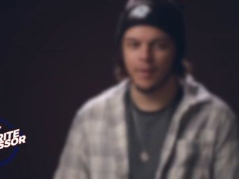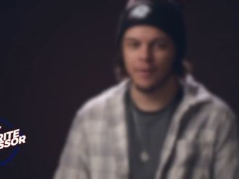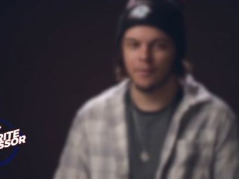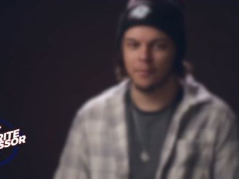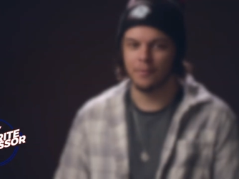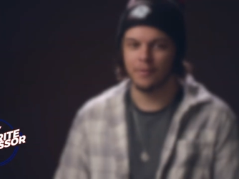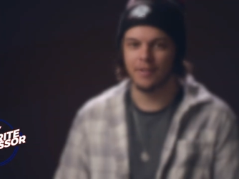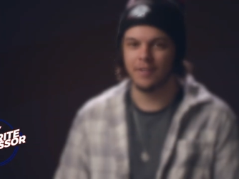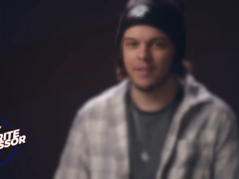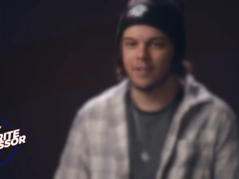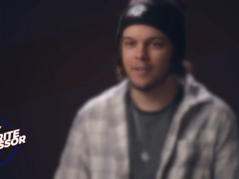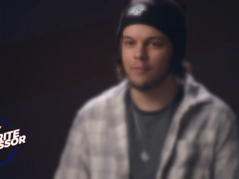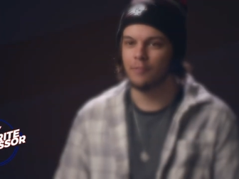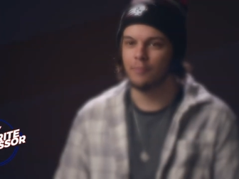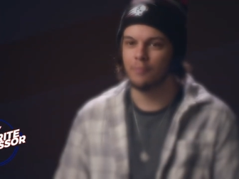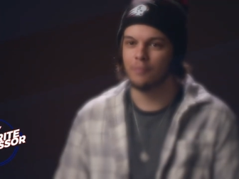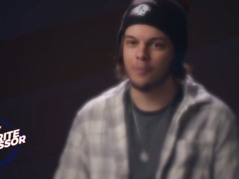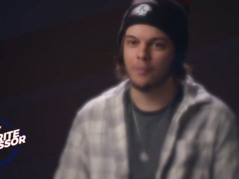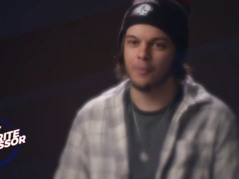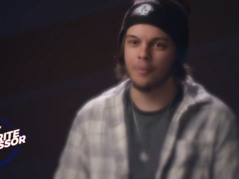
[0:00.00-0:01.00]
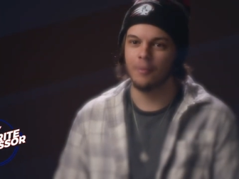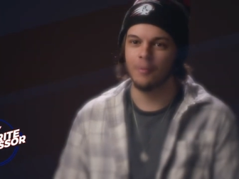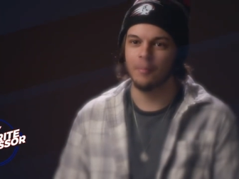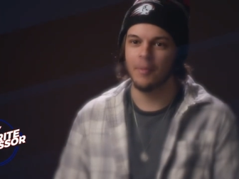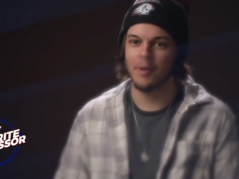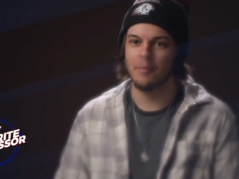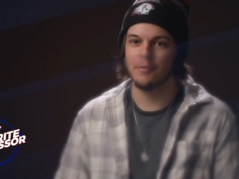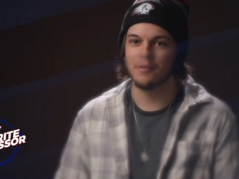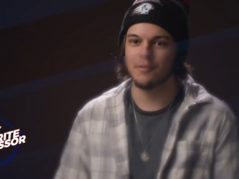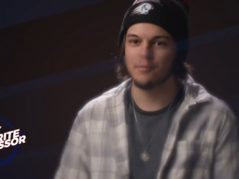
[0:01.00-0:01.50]
I don't think he even fully
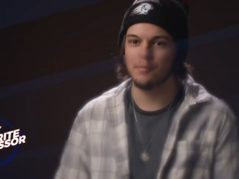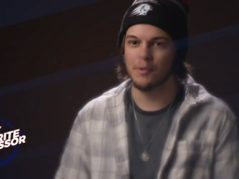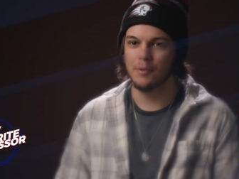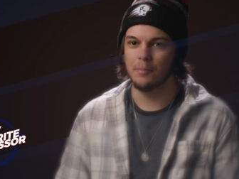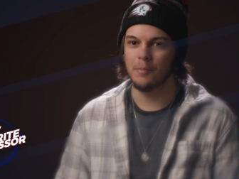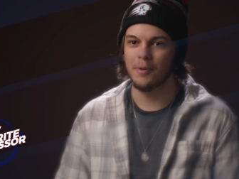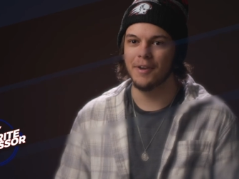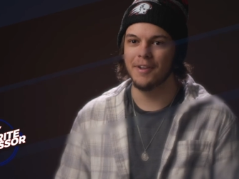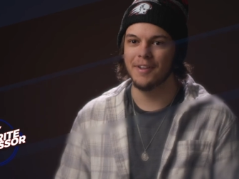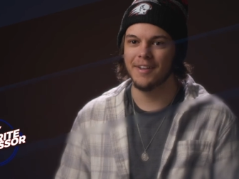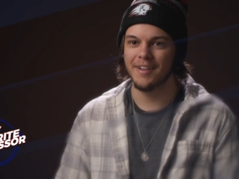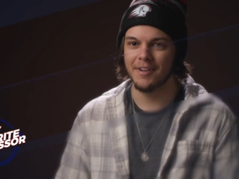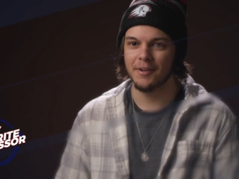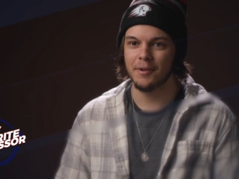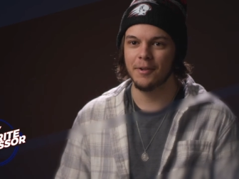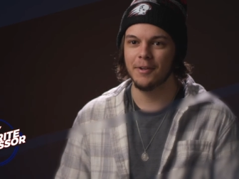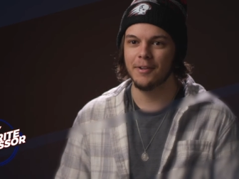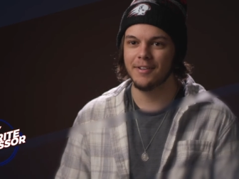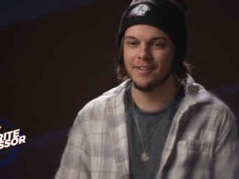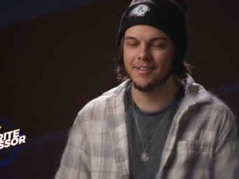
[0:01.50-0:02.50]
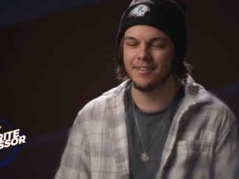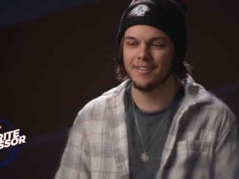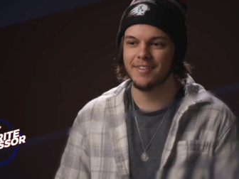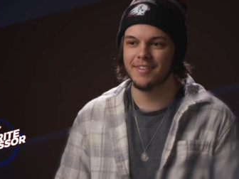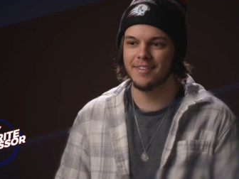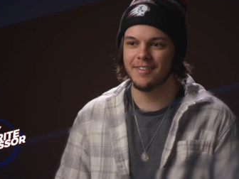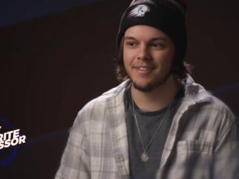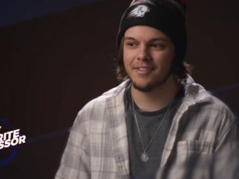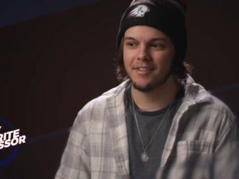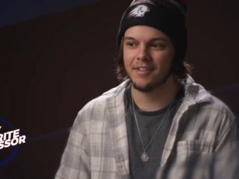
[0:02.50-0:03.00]
remembers me, but I,
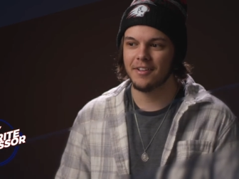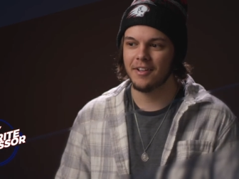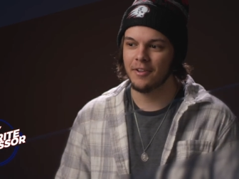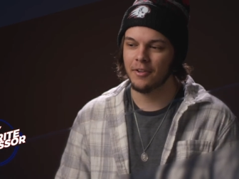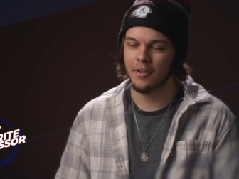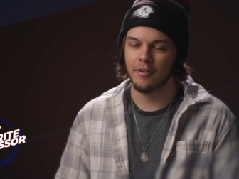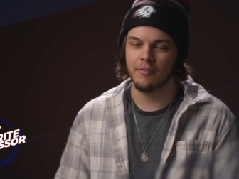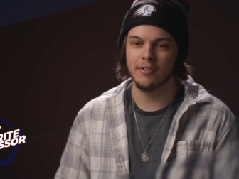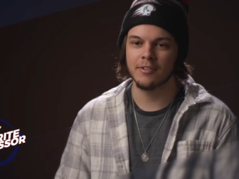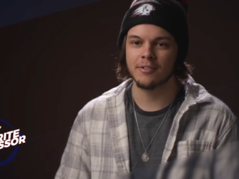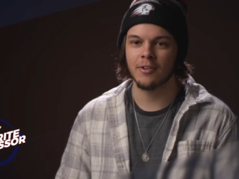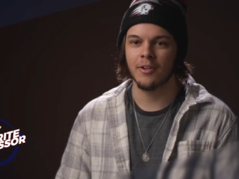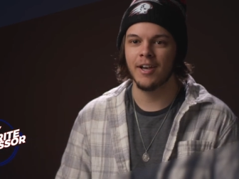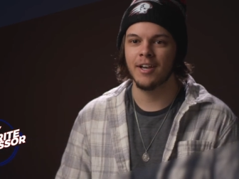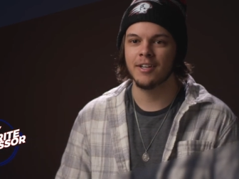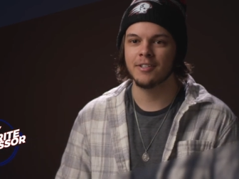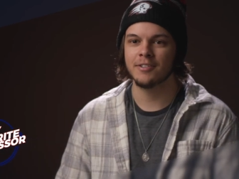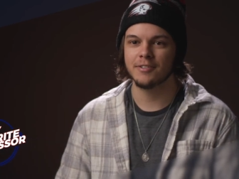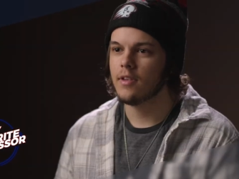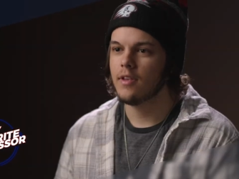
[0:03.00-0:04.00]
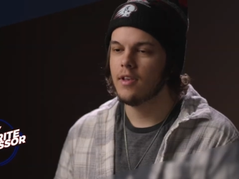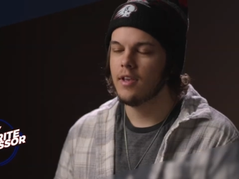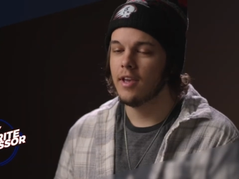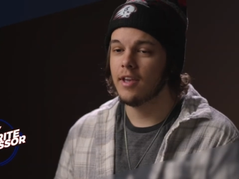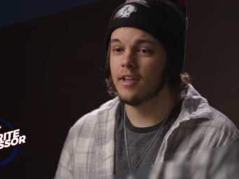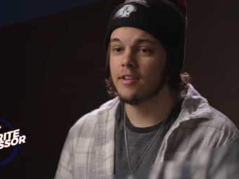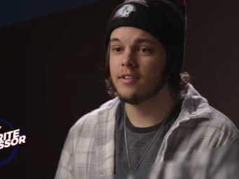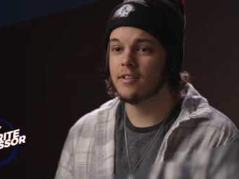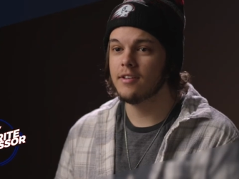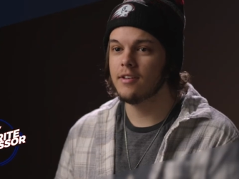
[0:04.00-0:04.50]
I loved his class.
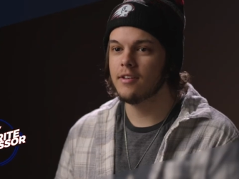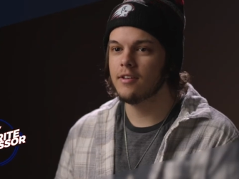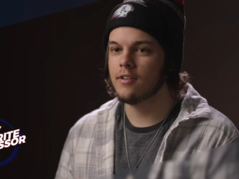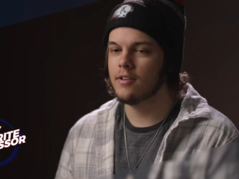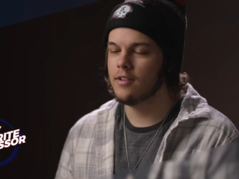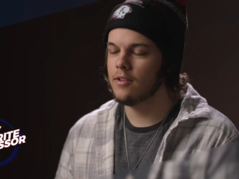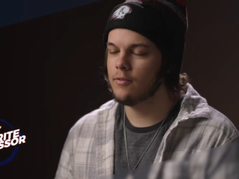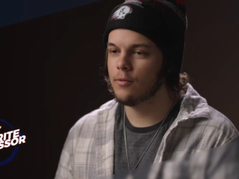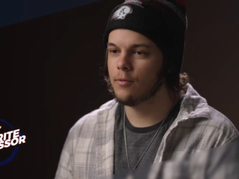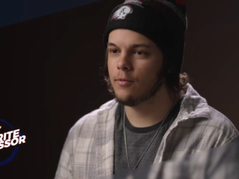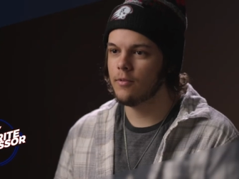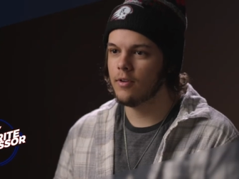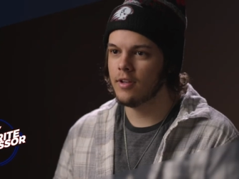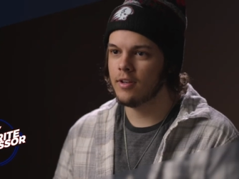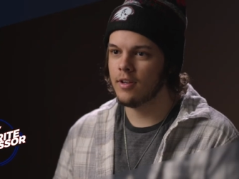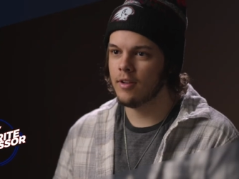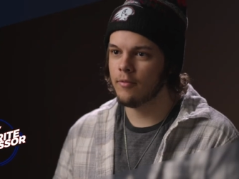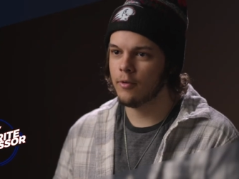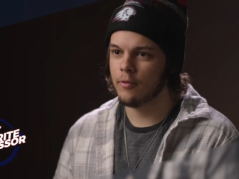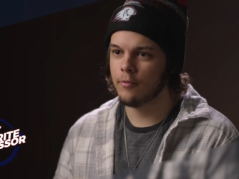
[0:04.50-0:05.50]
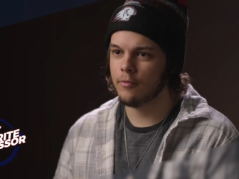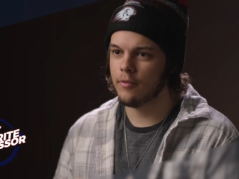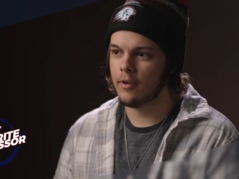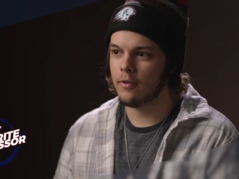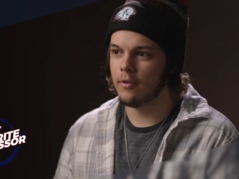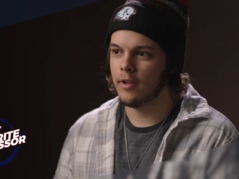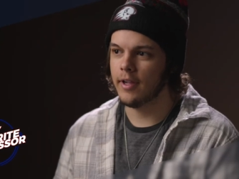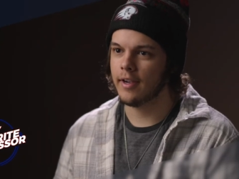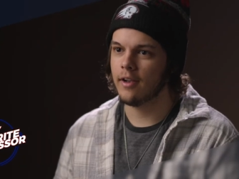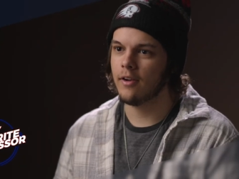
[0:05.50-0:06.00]
It didn't even, it never
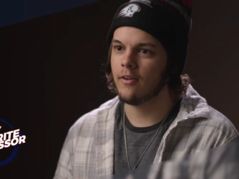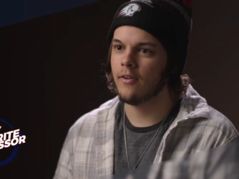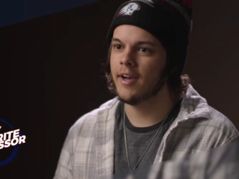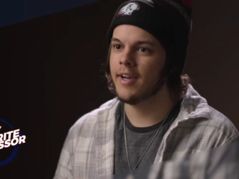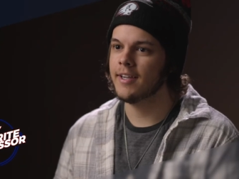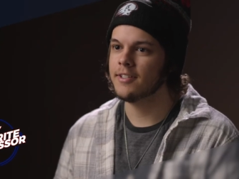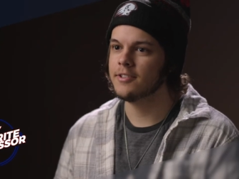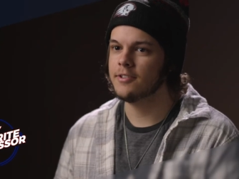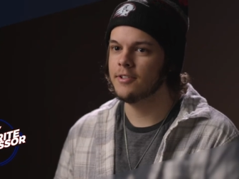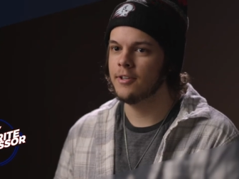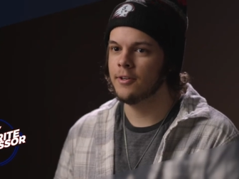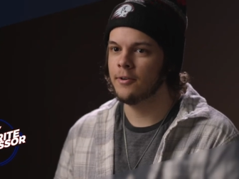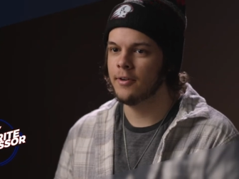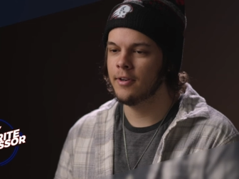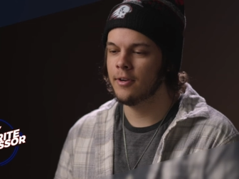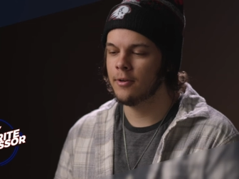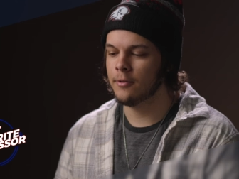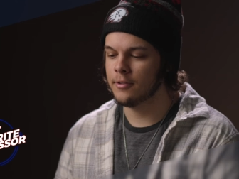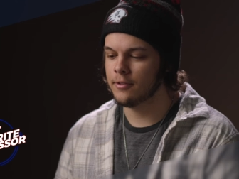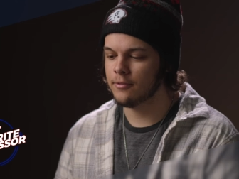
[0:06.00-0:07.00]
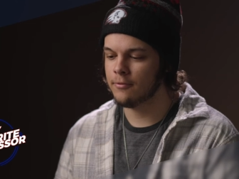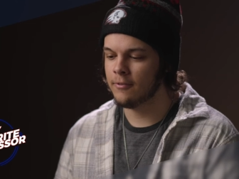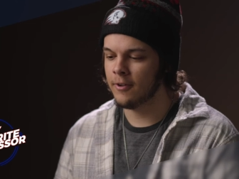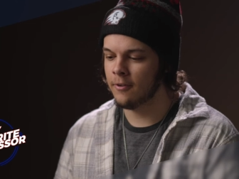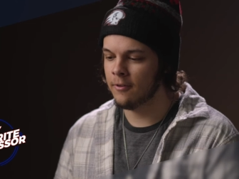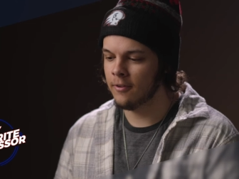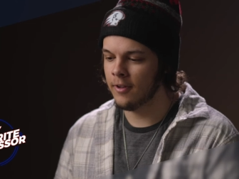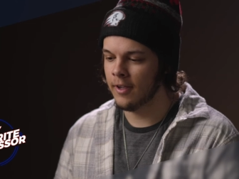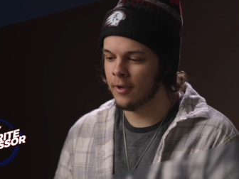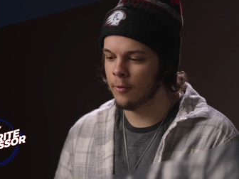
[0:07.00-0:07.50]
felt like a class, you know, it always
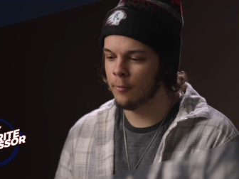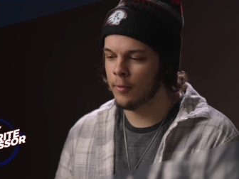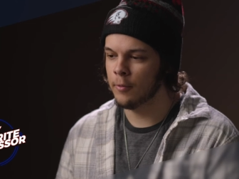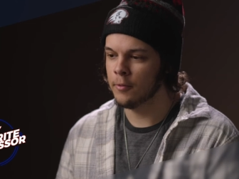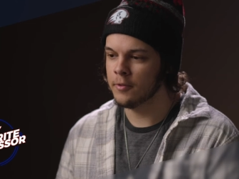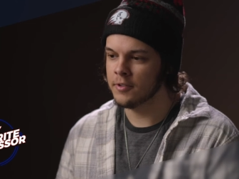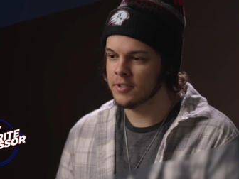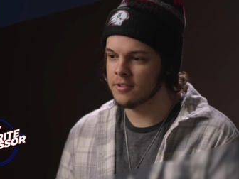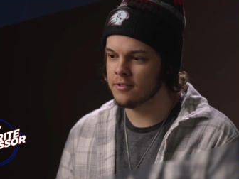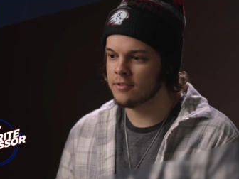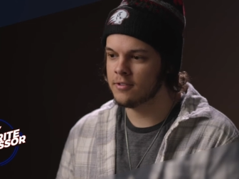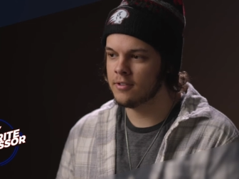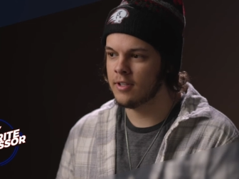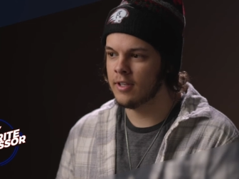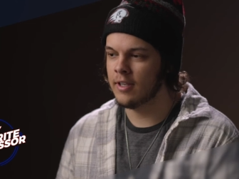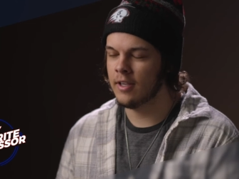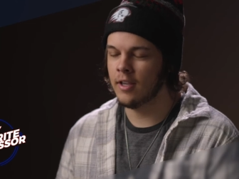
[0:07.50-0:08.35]
felt like we were just